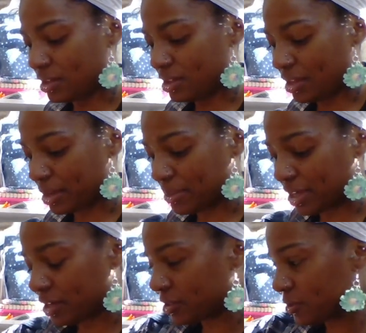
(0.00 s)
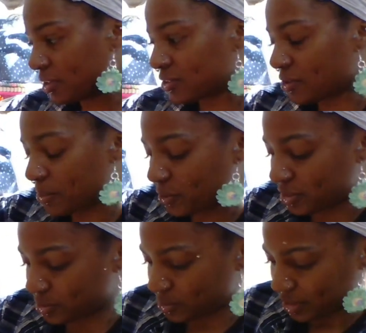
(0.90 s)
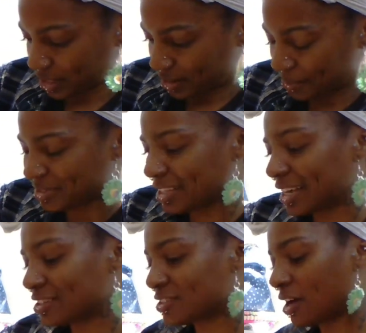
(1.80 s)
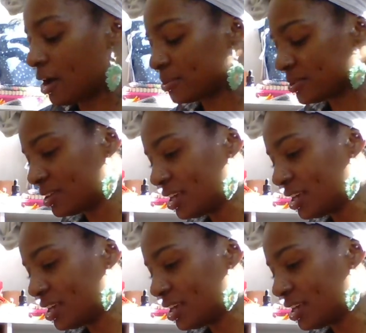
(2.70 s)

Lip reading: like making clothing, so I'm going to again. I mean, it's not like I stopped.